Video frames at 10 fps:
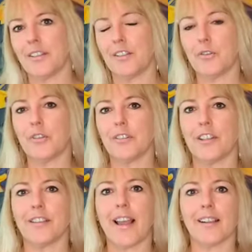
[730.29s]
you the
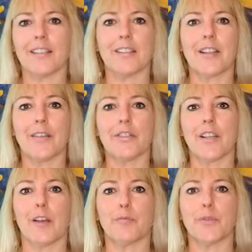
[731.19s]
next
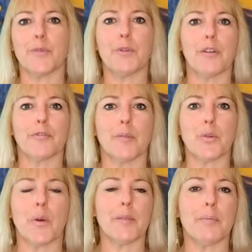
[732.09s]
f-stop would go from
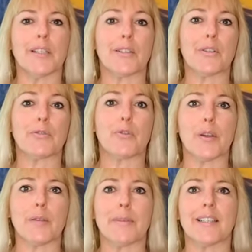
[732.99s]
20 minutes to
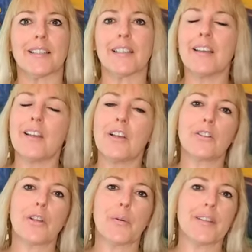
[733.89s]
40 minutes
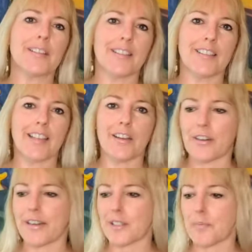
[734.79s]
so it's it's kind of
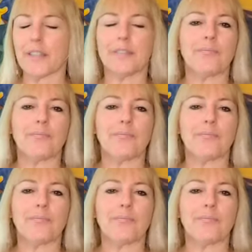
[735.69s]
crazy but